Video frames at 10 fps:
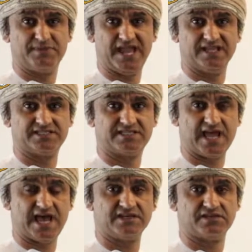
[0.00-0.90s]
base
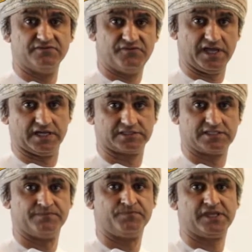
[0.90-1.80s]
can
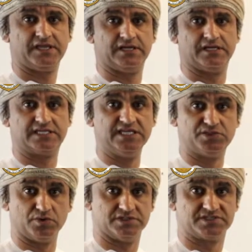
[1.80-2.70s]
convert uh,
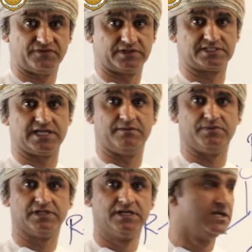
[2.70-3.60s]
ketones, for
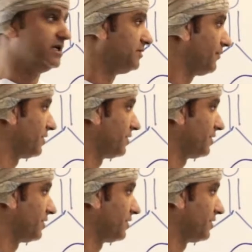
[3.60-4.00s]
example, into